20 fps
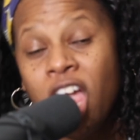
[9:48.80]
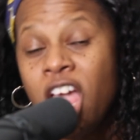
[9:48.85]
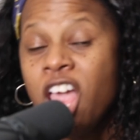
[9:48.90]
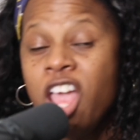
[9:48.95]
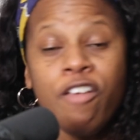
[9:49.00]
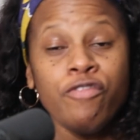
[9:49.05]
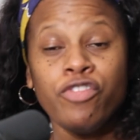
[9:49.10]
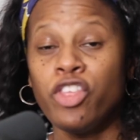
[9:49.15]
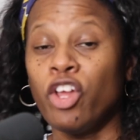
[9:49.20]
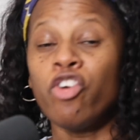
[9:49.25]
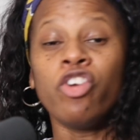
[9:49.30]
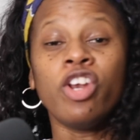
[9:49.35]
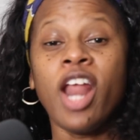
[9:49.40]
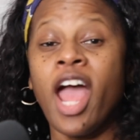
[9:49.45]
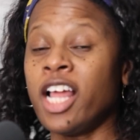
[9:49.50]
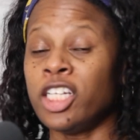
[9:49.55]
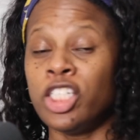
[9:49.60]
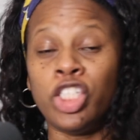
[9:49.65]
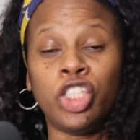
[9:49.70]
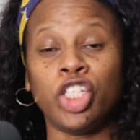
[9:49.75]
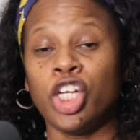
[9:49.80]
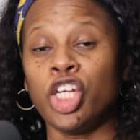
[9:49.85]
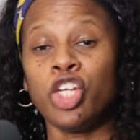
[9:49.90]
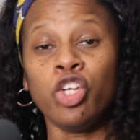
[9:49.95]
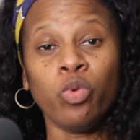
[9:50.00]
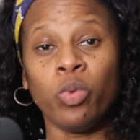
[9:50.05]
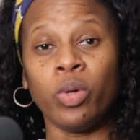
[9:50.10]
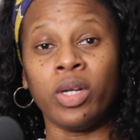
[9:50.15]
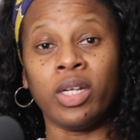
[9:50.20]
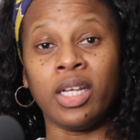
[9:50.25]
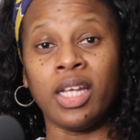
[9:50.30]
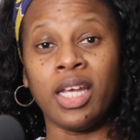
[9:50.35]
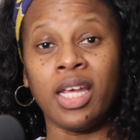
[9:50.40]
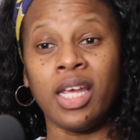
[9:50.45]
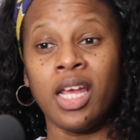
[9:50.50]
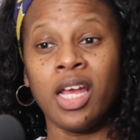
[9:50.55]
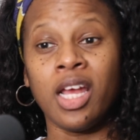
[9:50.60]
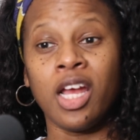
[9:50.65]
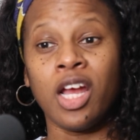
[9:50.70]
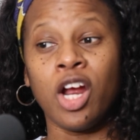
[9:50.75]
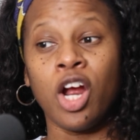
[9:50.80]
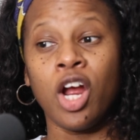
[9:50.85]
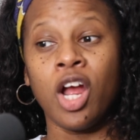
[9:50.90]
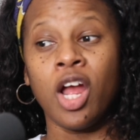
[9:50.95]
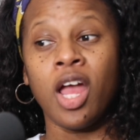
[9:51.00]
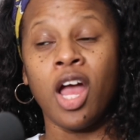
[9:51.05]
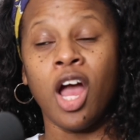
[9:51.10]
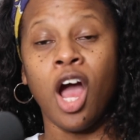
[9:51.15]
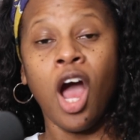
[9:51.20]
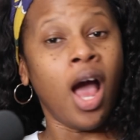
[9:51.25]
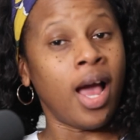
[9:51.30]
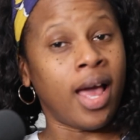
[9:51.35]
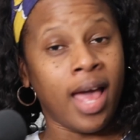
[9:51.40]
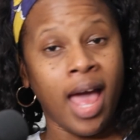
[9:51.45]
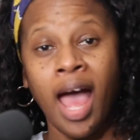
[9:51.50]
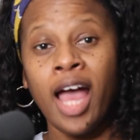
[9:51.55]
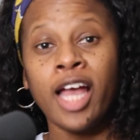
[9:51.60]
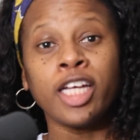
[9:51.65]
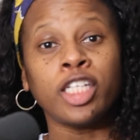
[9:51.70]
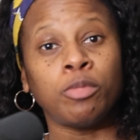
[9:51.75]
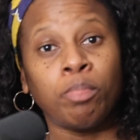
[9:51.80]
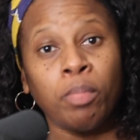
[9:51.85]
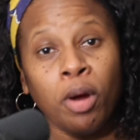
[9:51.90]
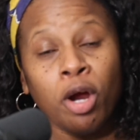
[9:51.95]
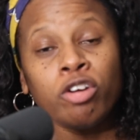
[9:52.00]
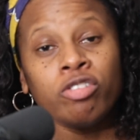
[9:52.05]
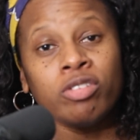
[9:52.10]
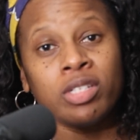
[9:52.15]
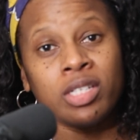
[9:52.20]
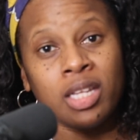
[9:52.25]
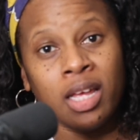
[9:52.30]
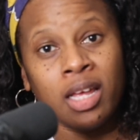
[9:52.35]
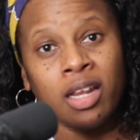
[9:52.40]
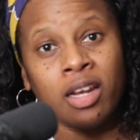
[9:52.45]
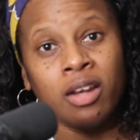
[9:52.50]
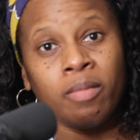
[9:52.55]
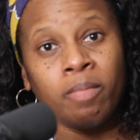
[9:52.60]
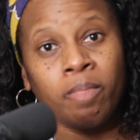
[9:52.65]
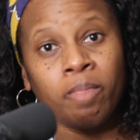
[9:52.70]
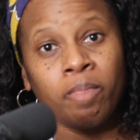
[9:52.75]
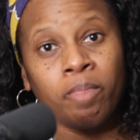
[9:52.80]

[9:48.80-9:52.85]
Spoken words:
If they're not genuinely a kind person,